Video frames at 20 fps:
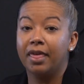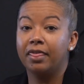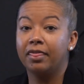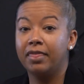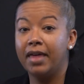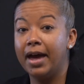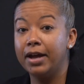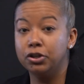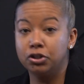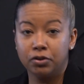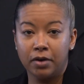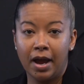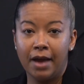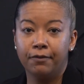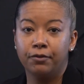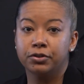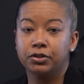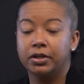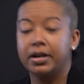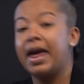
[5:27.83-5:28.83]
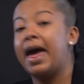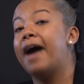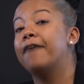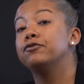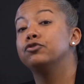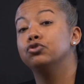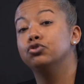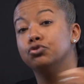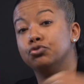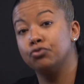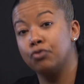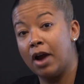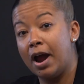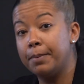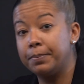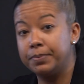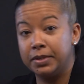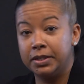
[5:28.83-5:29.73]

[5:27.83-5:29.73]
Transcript: That driver is gonna have to drop